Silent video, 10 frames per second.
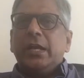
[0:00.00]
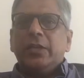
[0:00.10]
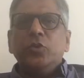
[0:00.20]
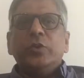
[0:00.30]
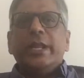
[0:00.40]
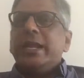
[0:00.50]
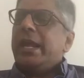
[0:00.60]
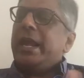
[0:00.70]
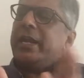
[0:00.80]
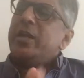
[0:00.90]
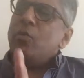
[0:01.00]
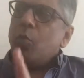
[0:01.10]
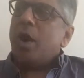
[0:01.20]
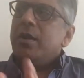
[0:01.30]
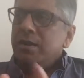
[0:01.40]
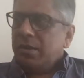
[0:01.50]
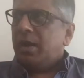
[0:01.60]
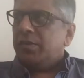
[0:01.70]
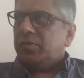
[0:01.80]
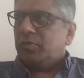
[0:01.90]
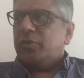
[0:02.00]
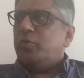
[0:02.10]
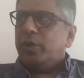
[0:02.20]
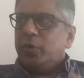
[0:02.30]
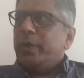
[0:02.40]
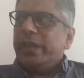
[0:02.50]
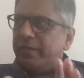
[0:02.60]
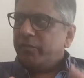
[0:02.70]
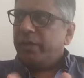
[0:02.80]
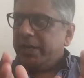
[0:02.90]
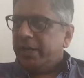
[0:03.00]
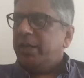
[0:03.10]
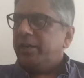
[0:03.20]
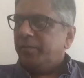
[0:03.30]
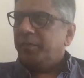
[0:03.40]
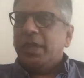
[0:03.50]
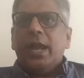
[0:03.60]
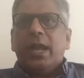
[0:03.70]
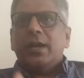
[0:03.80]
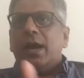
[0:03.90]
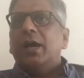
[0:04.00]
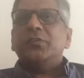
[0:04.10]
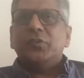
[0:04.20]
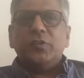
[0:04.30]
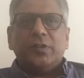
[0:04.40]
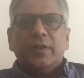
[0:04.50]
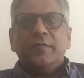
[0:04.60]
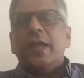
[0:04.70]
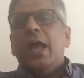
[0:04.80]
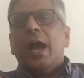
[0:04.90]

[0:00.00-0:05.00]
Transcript: you take any one task which you are doing every day and ask yourself,